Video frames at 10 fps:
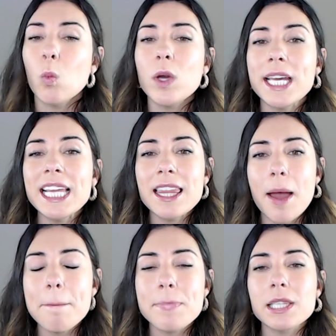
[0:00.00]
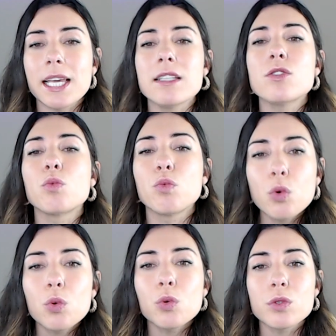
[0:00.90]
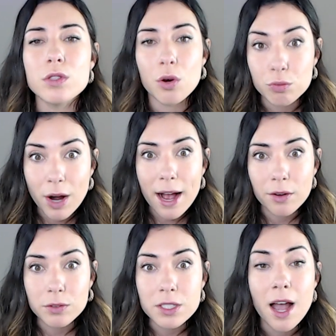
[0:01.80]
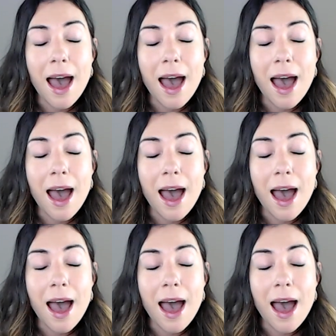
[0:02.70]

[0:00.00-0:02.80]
we then placed rules around,